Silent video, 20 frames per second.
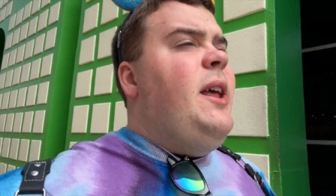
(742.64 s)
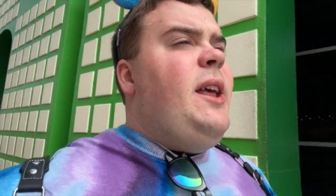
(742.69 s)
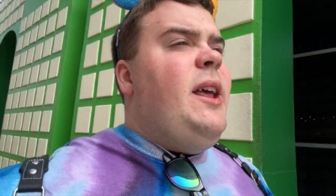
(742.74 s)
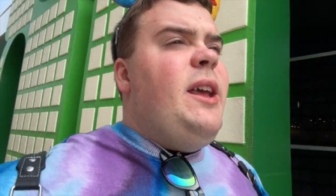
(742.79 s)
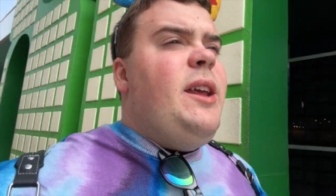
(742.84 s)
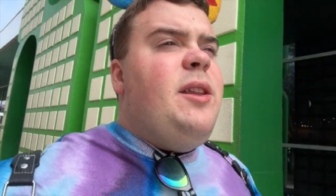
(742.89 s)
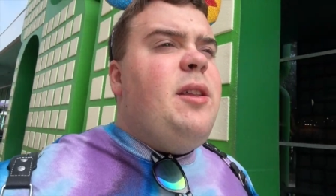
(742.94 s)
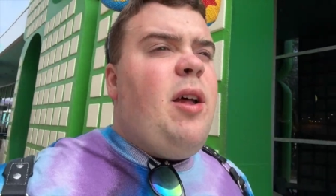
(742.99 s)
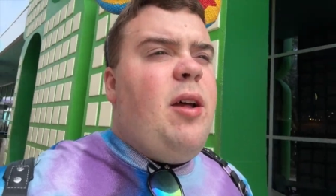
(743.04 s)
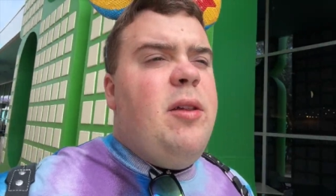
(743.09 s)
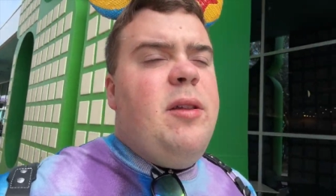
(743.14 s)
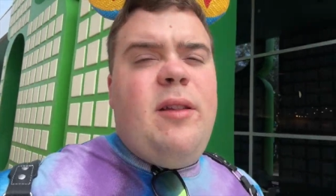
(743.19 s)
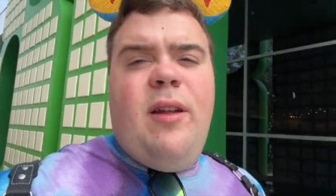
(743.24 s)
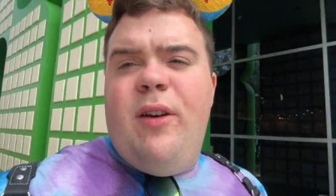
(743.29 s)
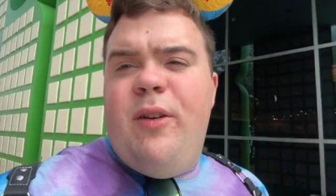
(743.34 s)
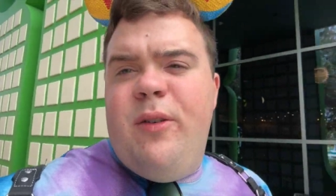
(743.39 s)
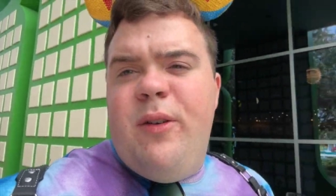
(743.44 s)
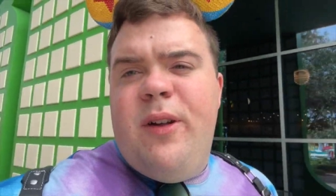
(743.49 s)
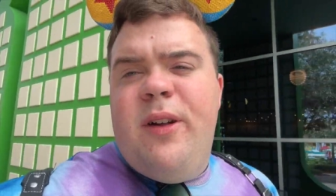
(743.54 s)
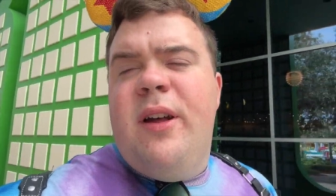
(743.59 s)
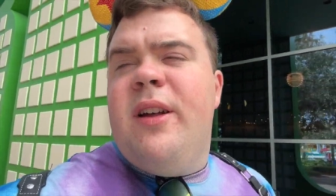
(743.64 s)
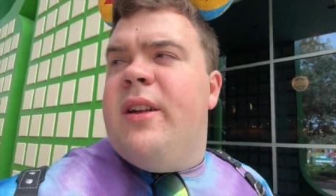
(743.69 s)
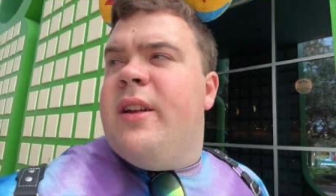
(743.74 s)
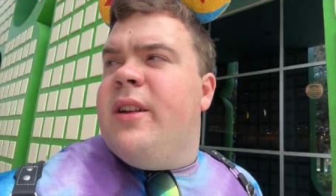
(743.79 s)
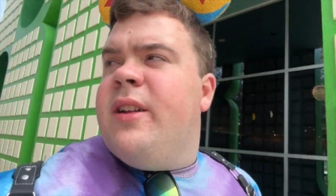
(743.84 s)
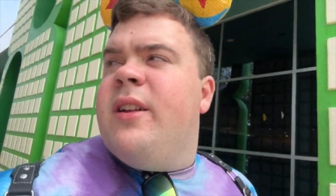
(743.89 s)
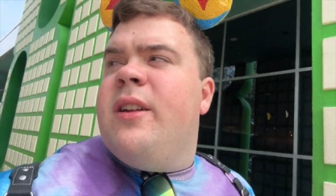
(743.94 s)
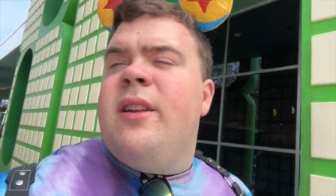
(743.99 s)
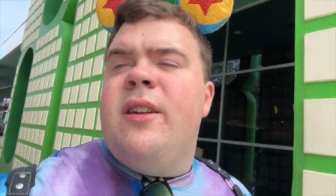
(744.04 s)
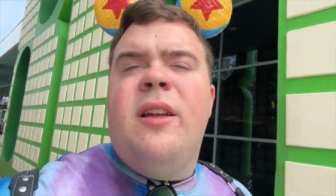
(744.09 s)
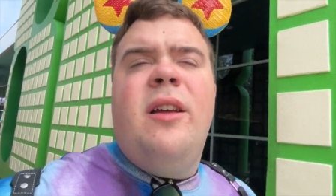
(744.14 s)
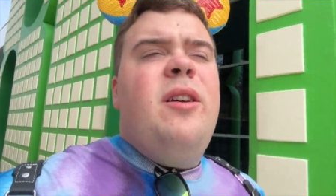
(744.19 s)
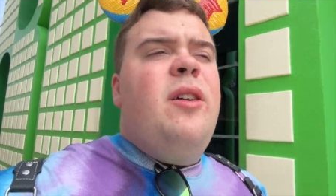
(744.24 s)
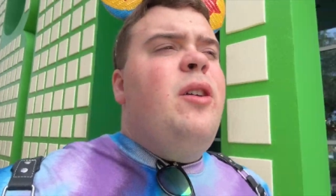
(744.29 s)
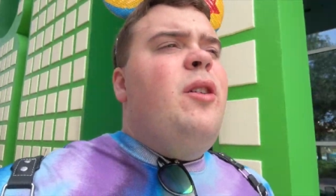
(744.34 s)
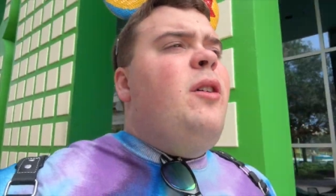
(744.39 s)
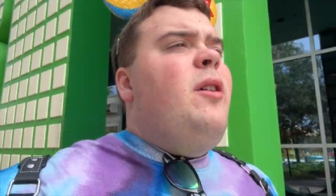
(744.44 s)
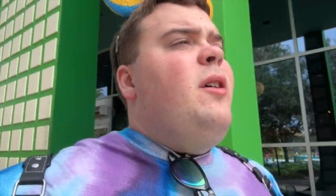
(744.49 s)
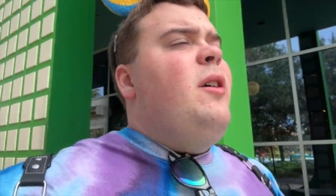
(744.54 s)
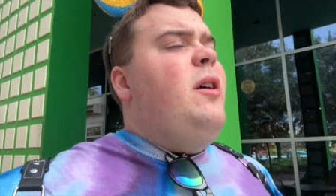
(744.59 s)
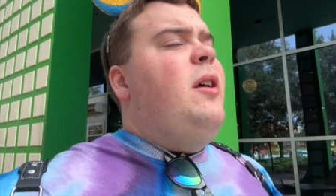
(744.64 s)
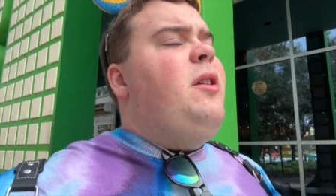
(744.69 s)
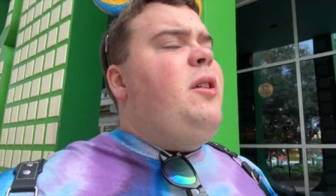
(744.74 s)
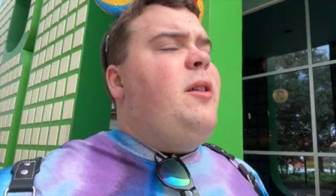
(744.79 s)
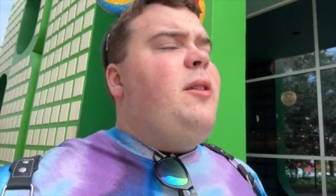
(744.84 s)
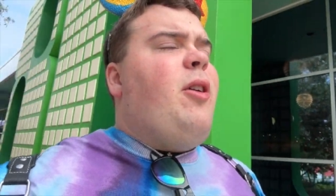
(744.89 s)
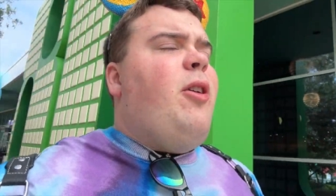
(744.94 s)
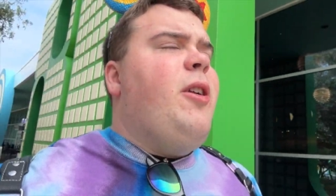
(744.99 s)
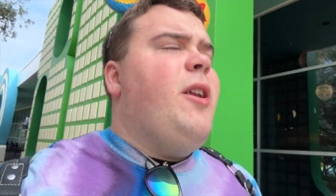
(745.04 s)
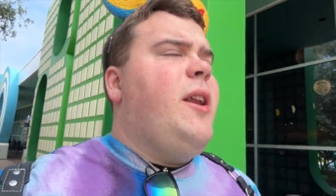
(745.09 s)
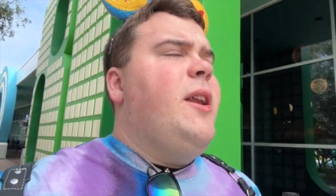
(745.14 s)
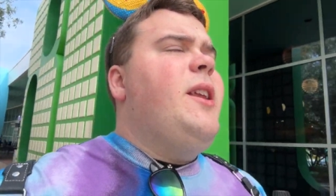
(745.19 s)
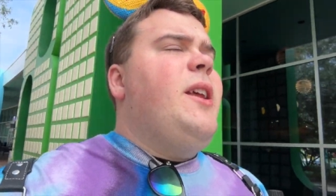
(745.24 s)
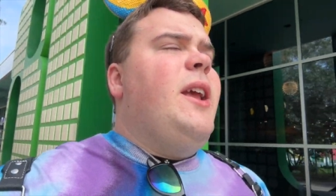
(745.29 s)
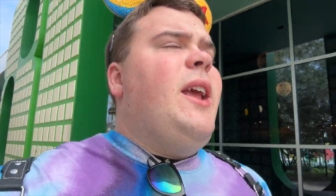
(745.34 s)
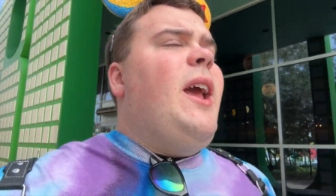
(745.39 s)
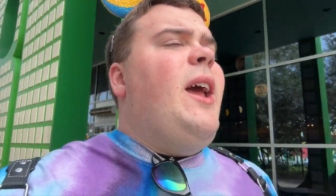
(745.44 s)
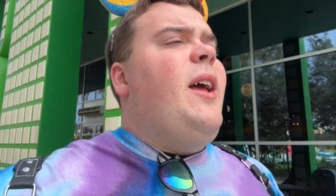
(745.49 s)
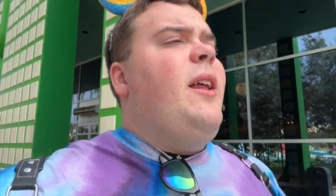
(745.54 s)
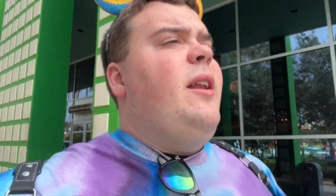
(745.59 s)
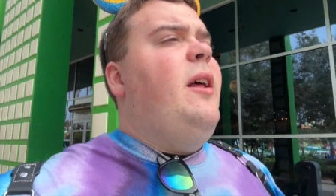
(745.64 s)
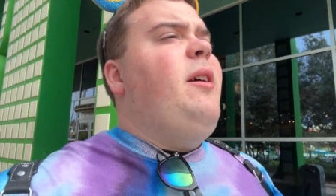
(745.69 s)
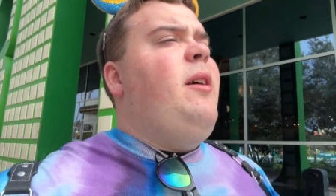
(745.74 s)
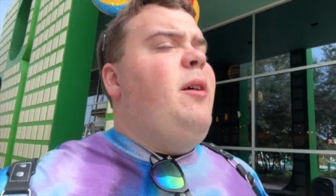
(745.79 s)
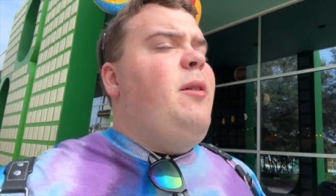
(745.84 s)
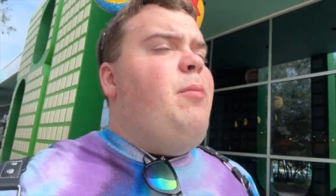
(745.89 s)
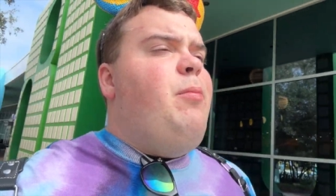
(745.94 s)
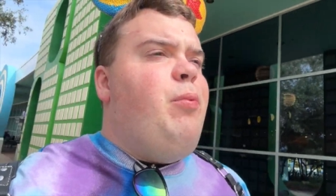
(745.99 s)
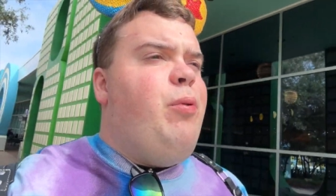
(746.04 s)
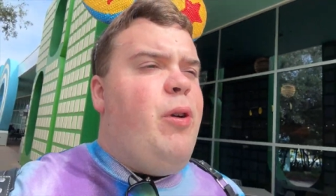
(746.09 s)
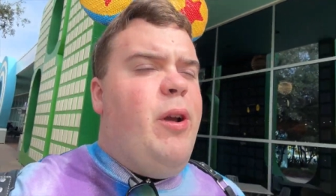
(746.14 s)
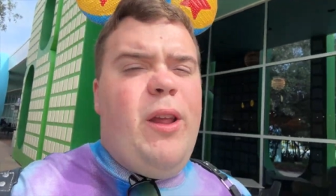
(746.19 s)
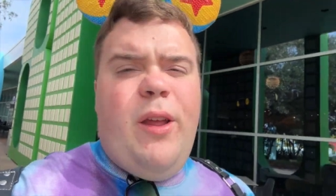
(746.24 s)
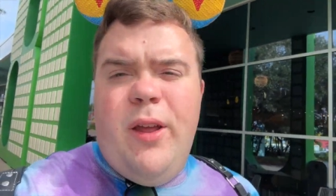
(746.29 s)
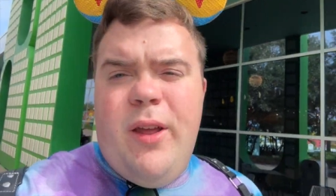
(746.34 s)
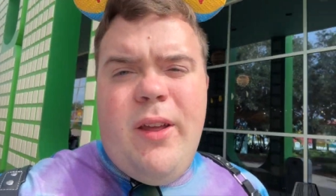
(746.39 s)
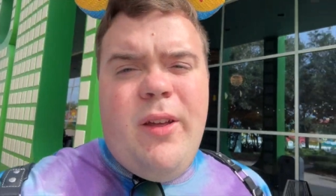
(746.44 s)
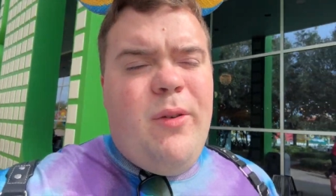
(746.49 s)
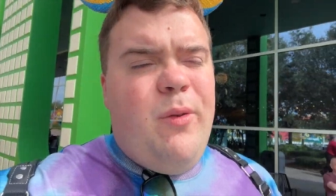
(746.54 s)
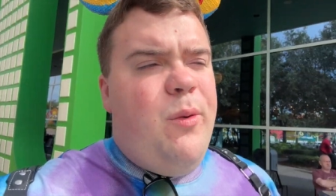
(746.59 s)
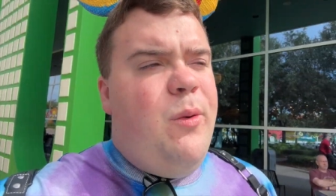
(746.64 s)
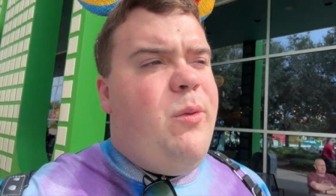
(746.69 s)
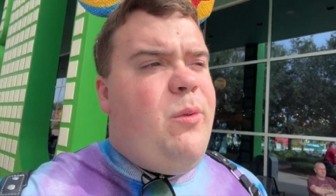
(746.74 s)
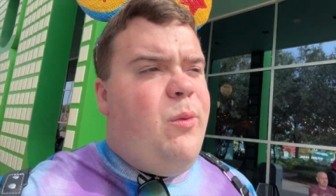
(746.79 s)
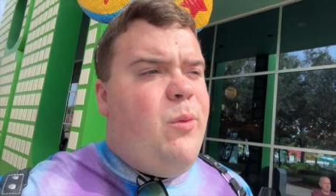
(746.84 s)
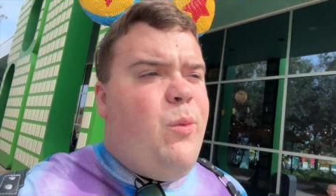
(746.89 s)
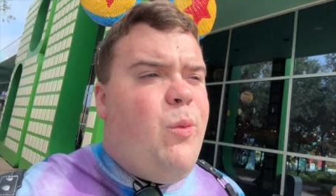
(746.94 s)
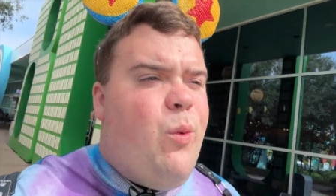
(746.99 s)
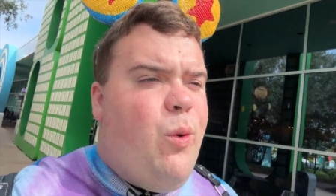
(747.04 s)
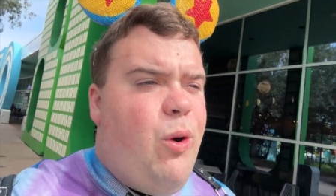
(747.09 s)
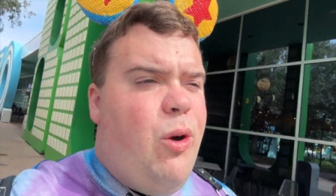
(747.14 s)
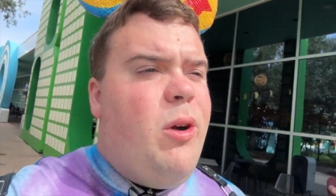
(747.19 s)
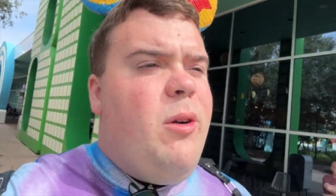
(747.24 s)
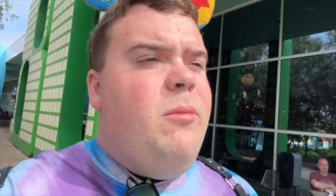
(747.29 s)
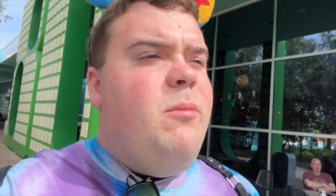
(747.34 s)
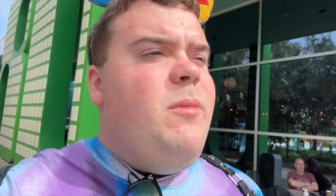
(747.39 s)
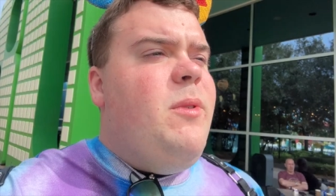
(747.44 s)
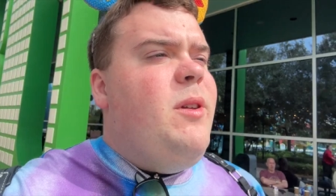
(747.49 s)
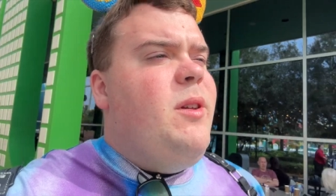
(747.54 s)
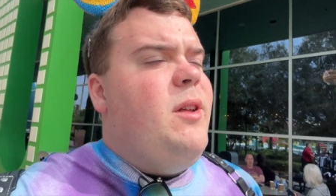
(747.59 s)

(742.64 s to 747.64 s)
It's also starting to get pretty warm.